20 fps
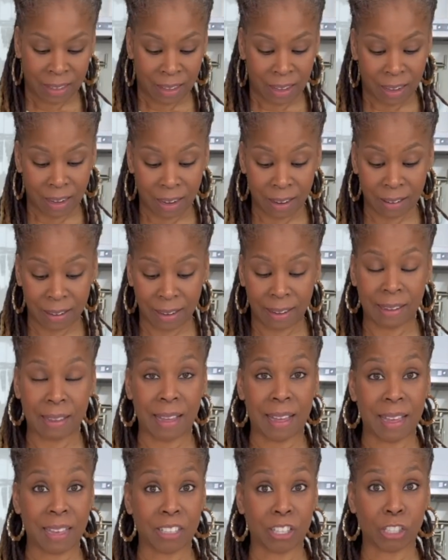All right,
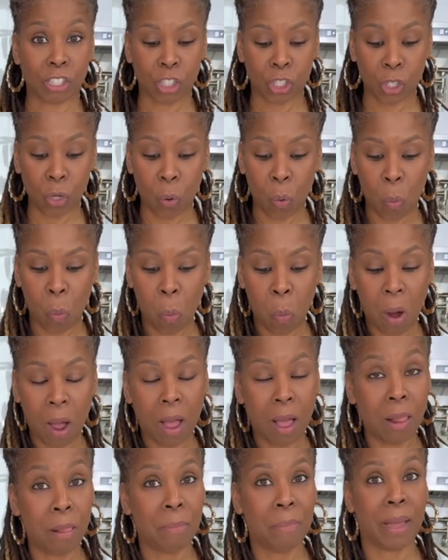guys, so
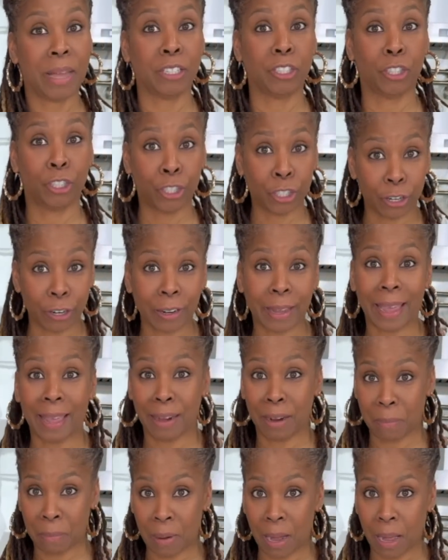while my jerk
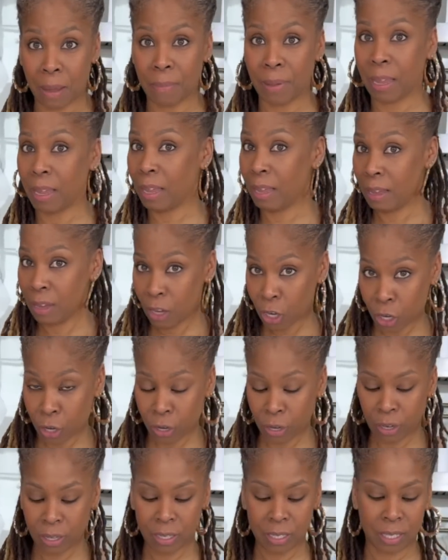edamame
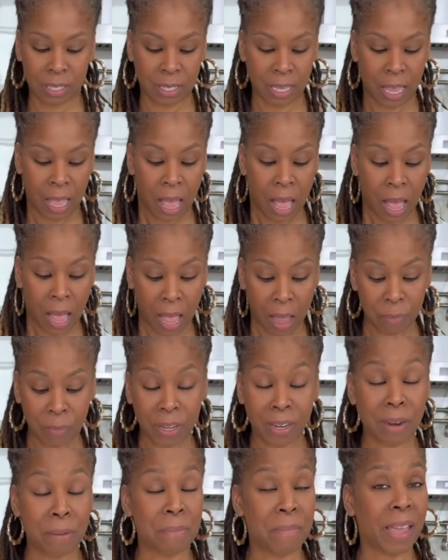cooks, I'm
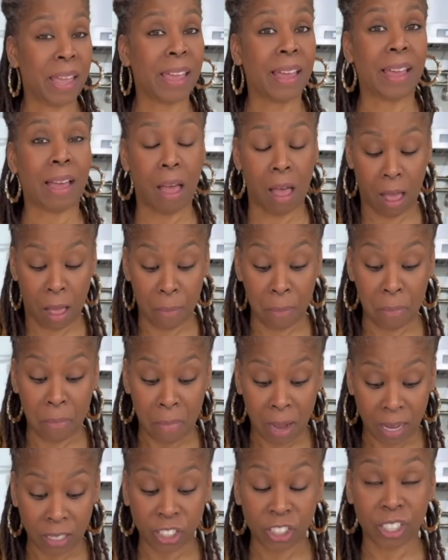gonna make a
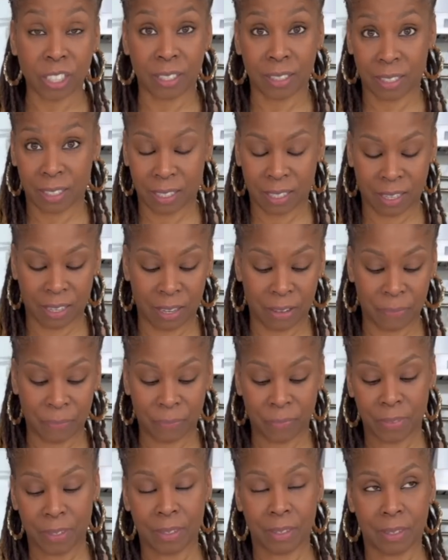matcha tea.
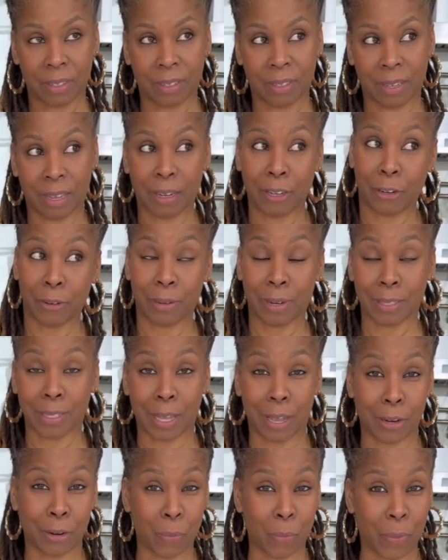I know that's
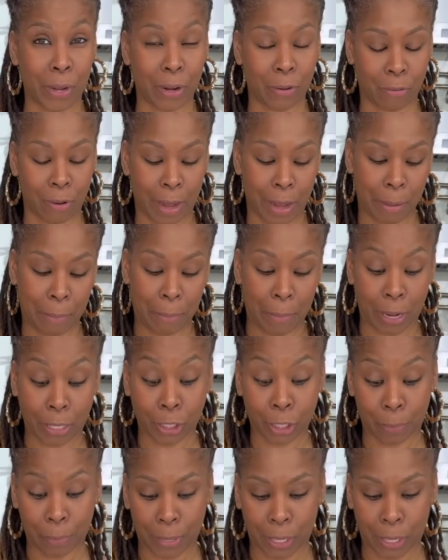kind of weird, right? Matcha.